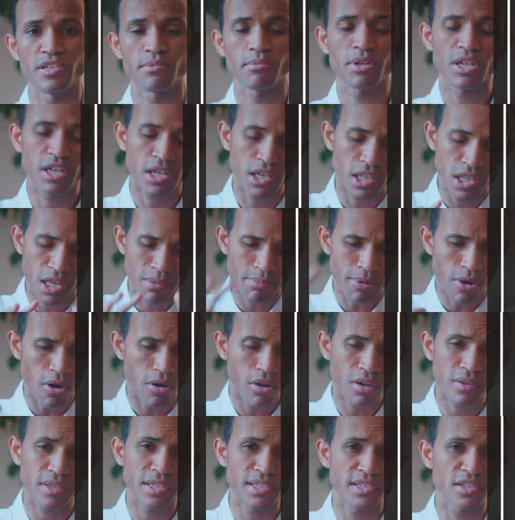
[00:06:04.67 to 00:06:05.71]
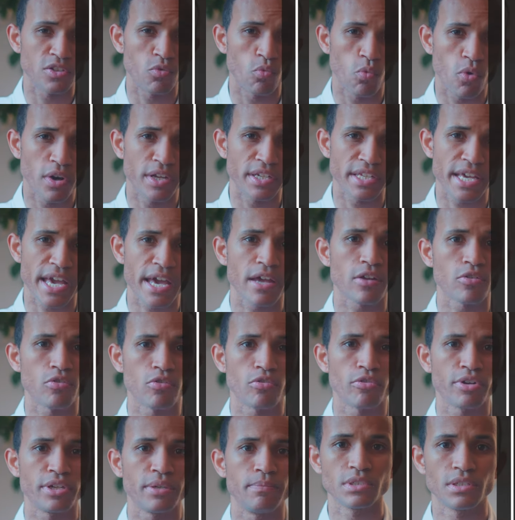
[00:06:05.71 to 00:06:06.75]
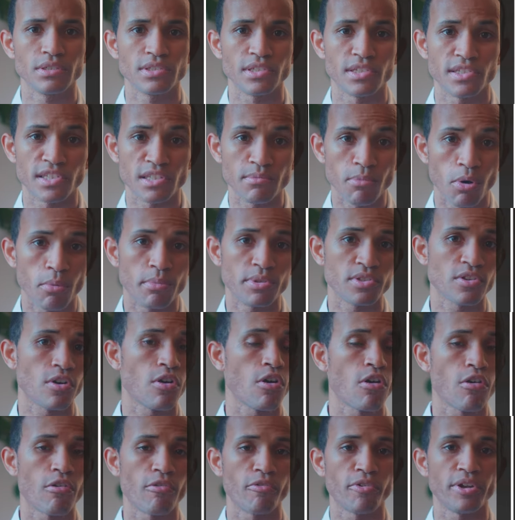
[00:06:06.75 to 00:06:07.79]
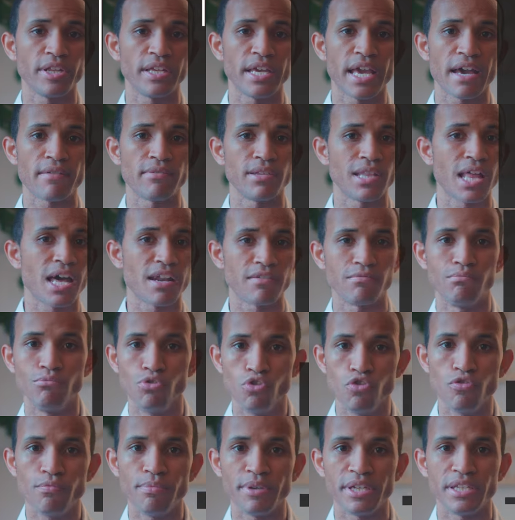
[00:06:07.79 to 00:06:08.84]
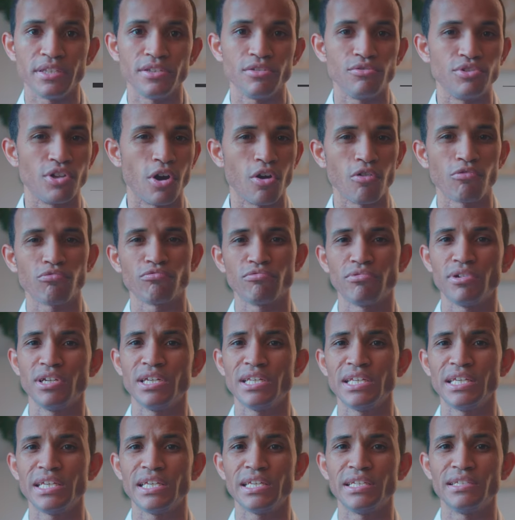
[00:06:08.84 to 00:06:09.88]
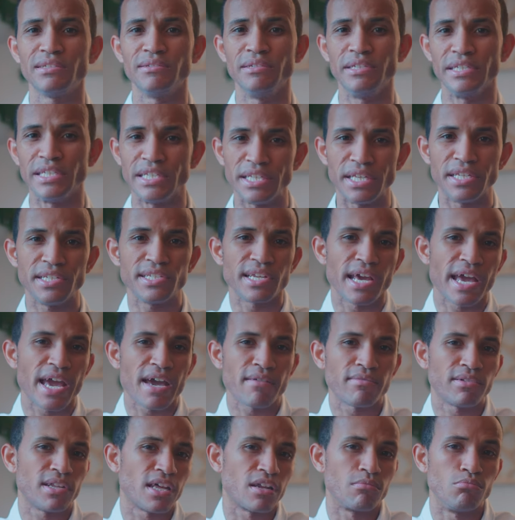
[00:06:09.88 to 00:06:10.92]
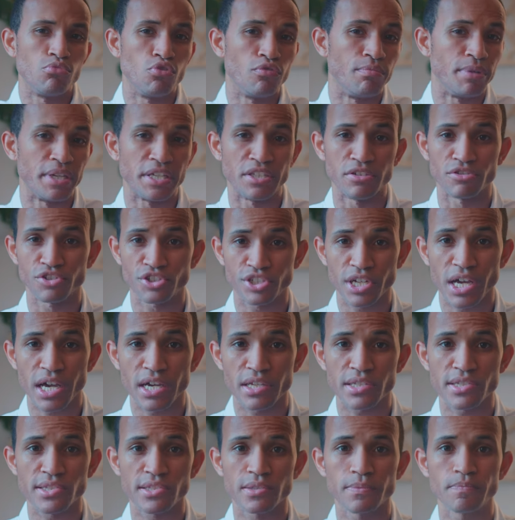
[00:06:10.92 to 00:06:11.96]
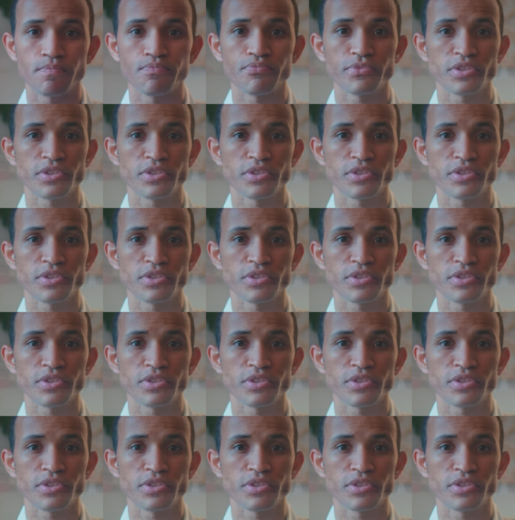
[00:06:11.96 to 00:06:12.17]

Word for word: I'm gonna clump all of these into one category. Since these moments already have a lot of movement, you don't really need to have a lot of movement in your shots.